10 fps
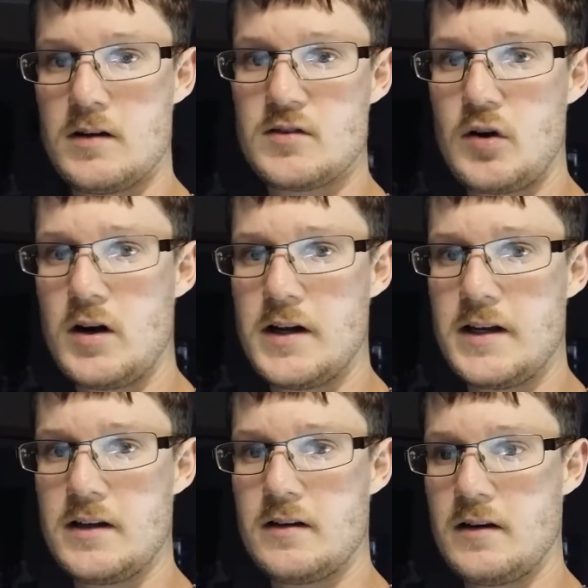
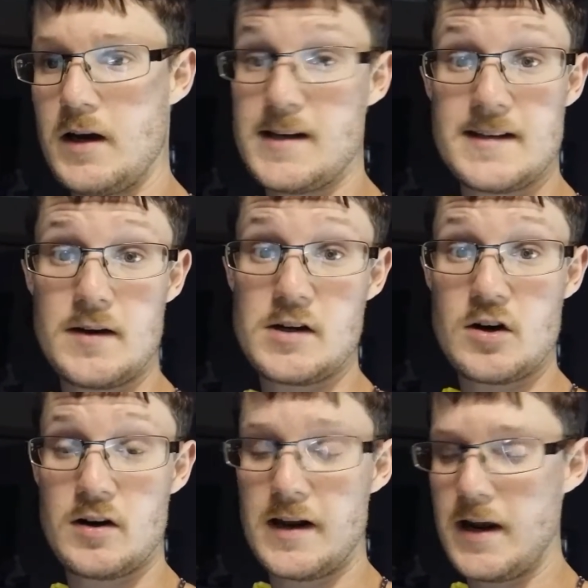Sorry, I
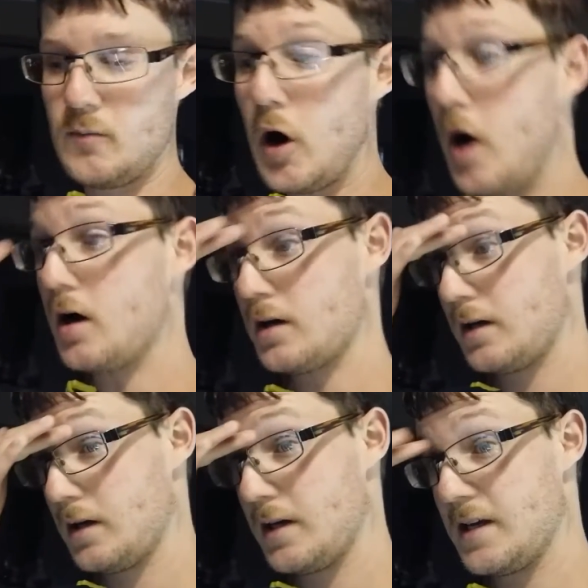said your name wrong.